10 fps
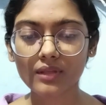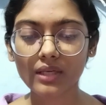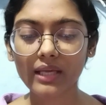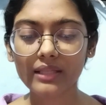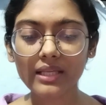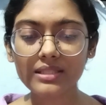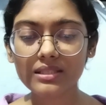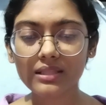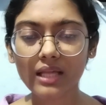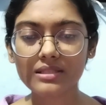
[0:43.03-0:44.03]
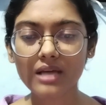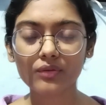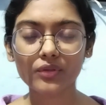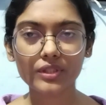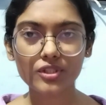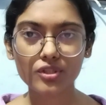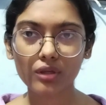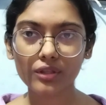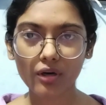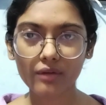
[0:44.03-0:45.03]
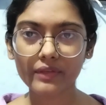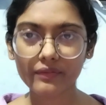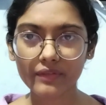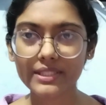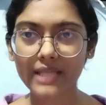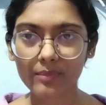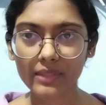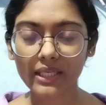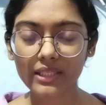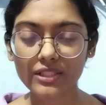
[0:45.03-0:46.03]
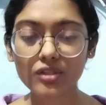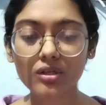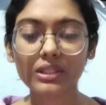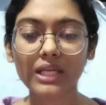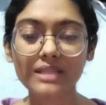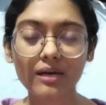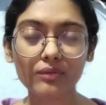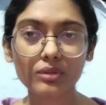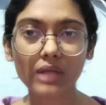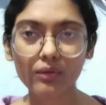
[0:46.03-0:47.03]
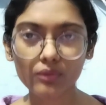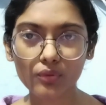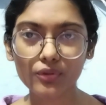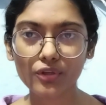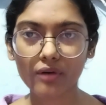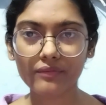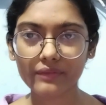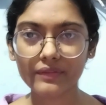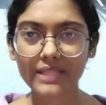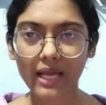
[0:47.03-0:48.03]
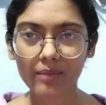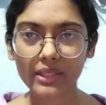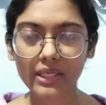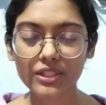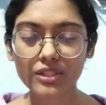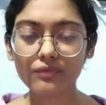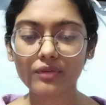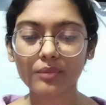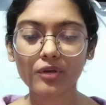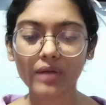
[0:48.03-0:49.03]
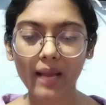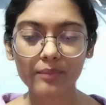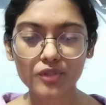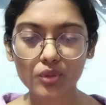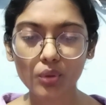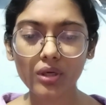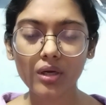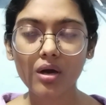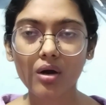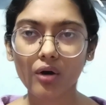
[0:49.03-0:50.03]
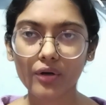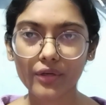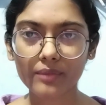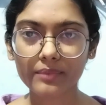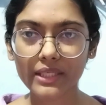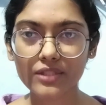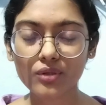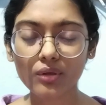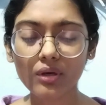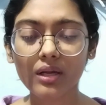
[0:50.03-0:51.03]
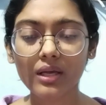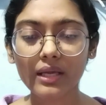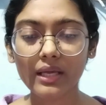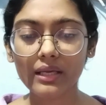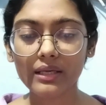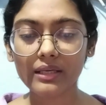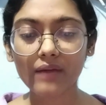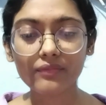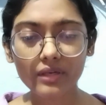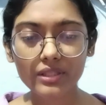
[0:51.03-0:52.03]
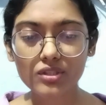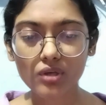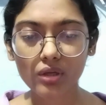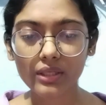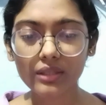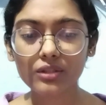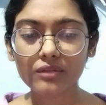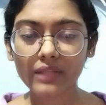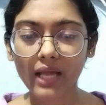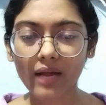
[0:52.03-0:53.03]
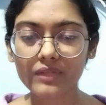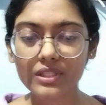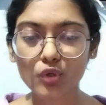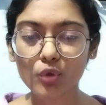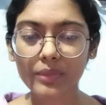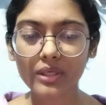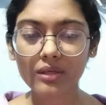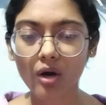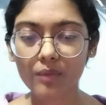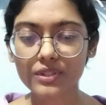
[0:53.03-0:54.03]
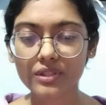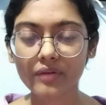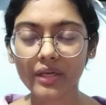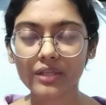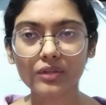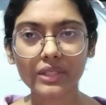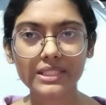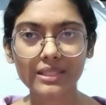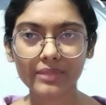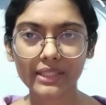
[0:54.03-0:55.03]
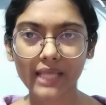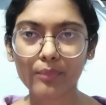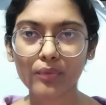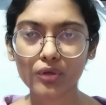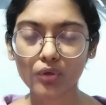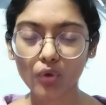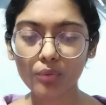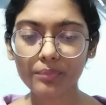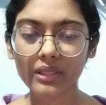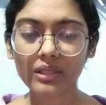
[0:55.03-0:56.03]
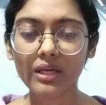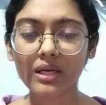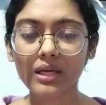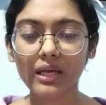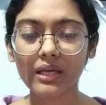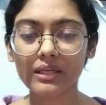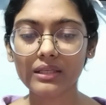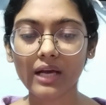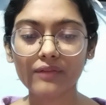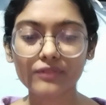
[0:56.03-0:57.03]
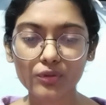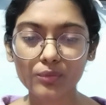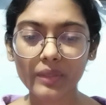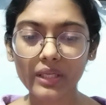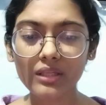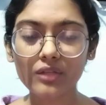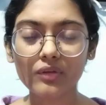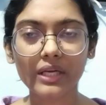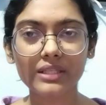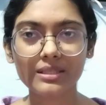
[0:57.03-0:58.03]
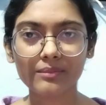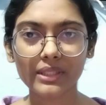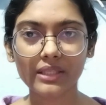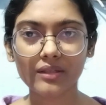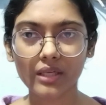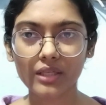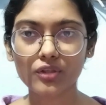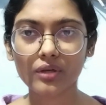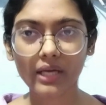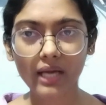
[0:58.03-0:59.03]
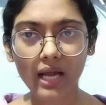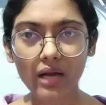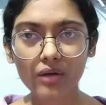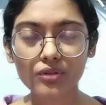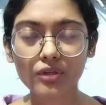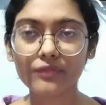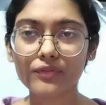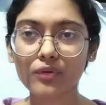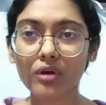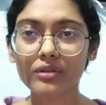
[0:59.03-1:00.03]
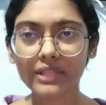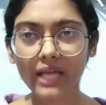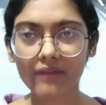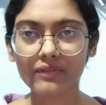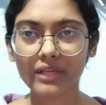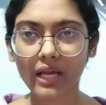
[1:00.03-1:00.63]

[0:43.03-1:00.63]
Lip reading: and that's it. That's how you install your Weverse application, or that's how you download your Weverse application from your App Store or your Play Store. And after installing, you will have this open option, right? You can simply tap on open, and after opening you can simply create your account, or if you already have an